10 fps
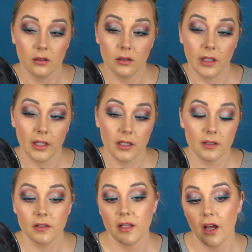lid
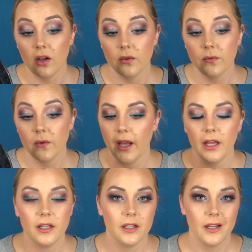itself
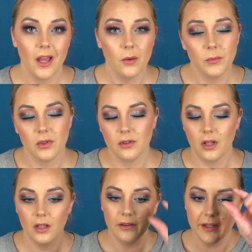and it helped
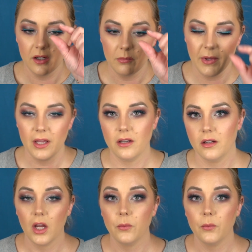a little bit.